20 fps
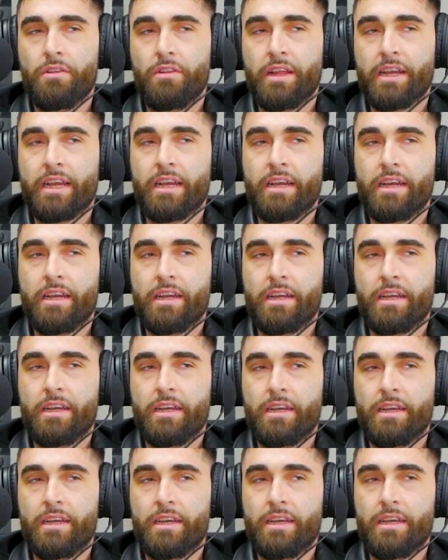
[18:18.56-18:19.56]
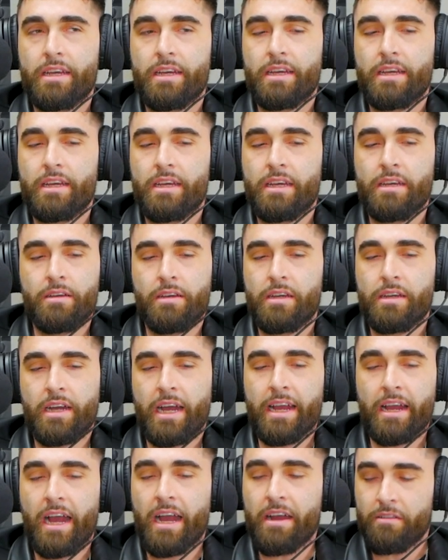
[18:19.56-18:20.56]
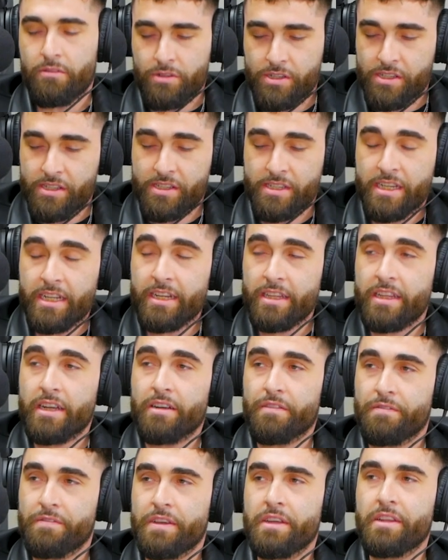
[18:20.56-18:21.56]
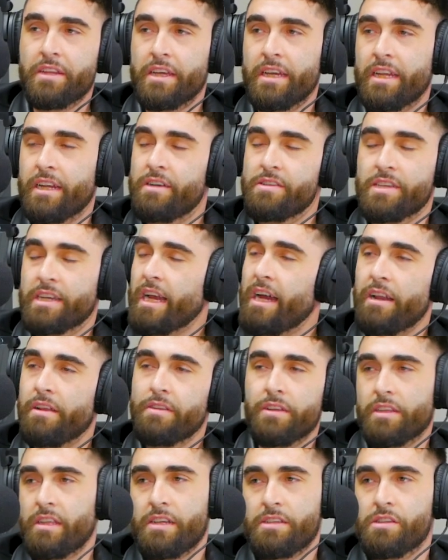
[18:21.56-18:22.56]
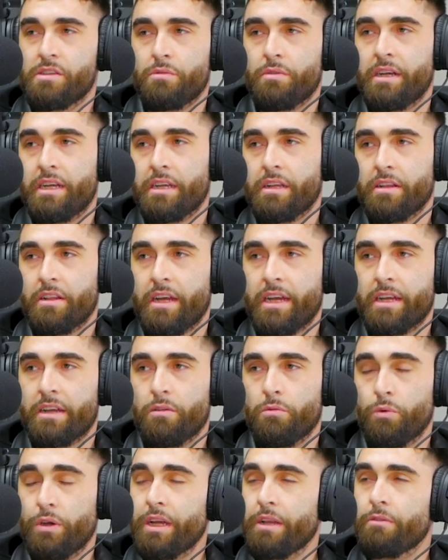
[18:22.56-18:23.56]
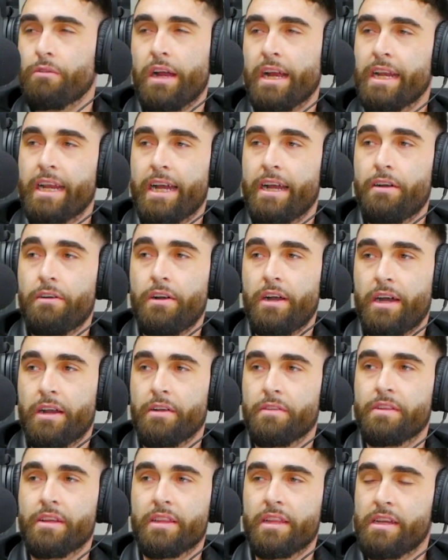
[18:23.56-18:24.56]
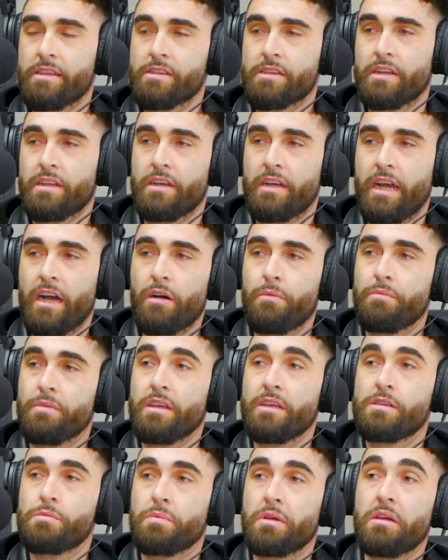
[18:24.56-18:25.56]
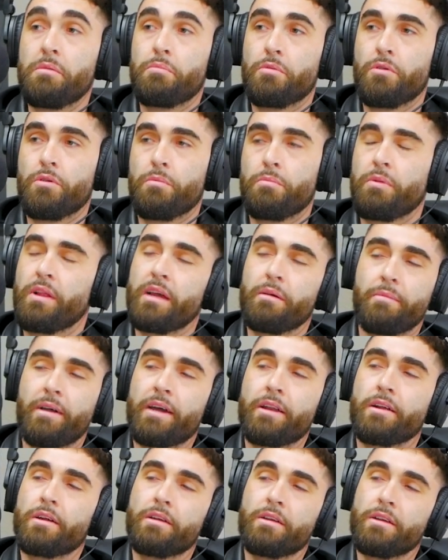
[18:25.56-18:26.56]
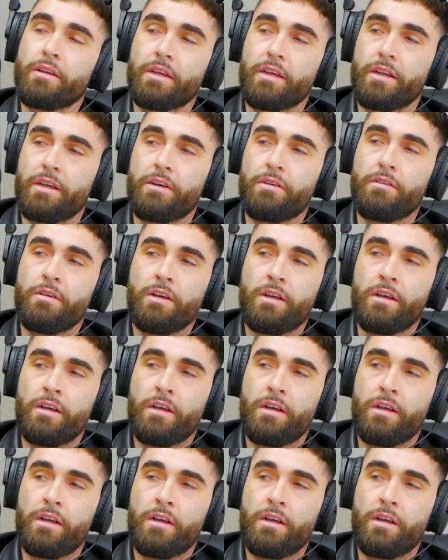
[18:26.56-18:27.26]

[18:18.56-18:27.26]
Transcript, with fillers: like it, I, I was sitting there feeling it. I was like, I don't think that's the way to like win right now. I don't think that's going to help these people play better, you know?